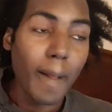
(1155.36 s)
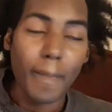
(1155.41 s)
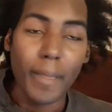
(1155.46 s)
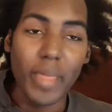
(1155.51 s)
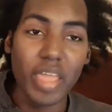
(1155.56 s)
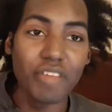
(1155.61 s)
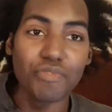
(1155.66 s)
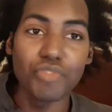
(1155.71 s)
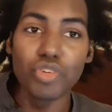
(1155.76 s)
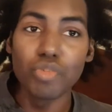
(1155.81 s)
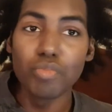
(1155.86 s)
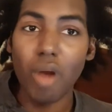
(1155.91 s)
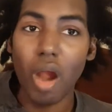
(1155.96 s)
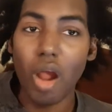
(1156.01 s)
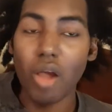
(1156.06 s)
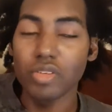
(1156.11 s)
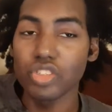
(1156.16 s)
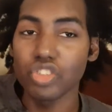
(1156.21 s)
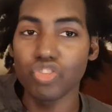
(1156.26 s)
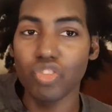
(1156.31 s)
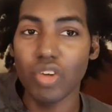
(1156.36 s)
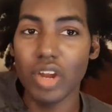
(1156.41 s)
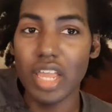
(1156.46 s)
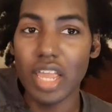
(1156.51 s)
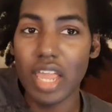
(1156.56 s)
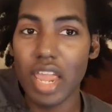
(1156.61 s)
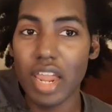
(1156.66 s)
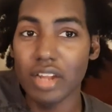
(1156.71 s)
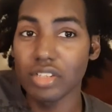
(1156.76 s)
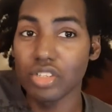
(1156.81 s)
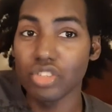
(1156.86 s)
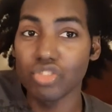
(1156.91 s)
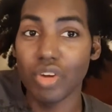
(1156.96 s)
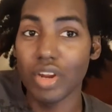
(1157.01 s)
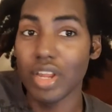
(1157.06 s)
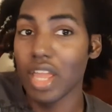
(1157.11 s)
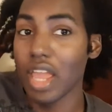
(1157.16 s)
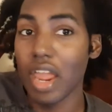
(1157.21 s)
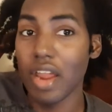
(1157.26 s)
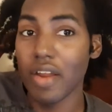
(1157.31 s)
if you brought straight
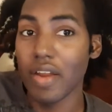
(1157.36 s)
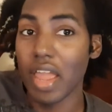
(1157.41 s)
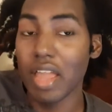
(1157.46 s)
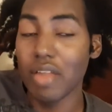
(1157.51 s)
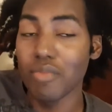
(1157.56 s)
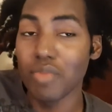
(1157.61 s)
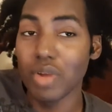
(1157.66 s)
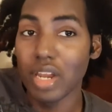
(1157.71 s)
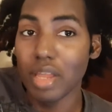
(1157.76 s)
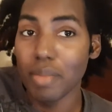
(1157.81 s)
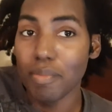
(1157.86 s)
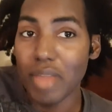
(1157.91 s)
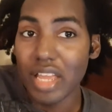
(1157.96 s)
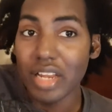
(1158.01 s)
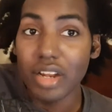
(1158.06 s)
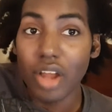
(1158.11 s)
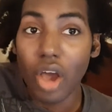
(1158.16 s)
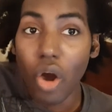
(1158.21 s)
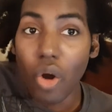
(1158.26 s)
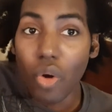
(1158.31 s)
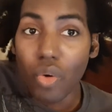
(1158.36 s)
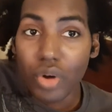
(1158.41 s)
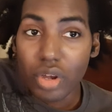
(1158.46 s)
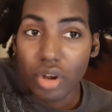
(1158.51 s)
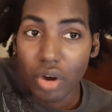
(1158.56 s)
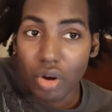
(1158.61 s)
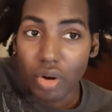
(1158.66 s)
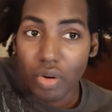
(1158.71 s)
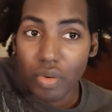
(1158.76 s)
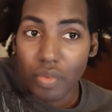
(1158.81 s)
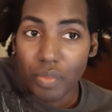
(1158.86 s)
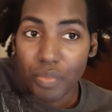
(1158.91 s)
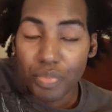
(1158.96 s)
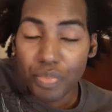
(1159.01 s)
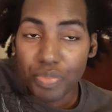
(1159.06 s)
hair ain't really meant to hold a curl.